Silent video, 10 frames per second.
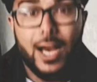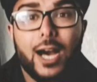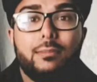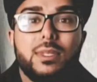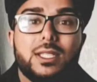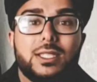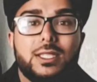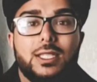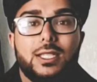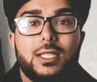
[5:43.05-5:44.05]
I'm Mr.
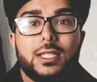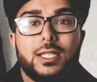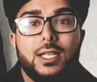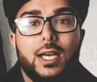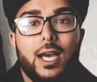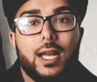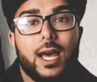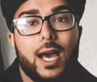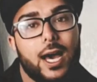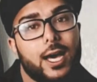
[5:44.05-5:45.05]
Sid,
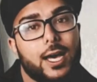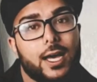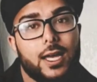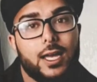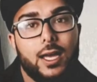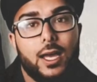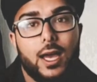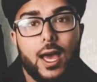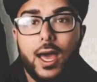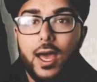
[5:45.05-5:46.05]
and I
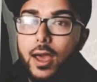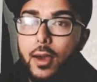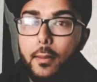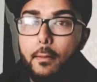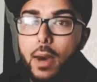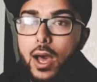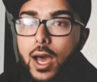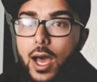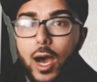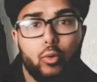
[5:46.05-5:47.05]
am
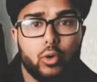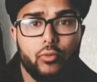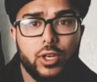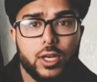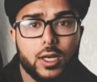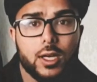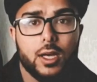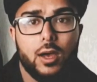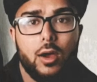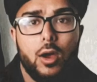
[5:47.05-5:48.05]
out of here.
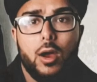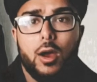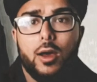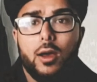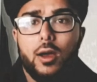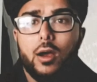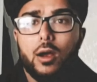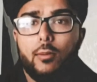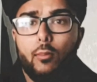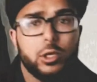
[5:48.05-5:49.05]

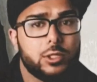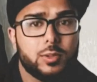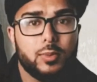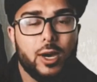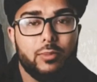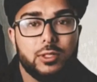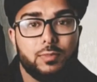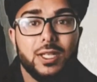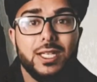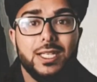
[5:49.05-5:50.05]
More subscribers,
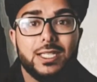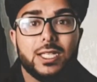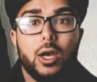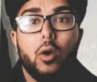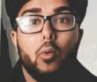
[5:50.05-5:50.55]
please.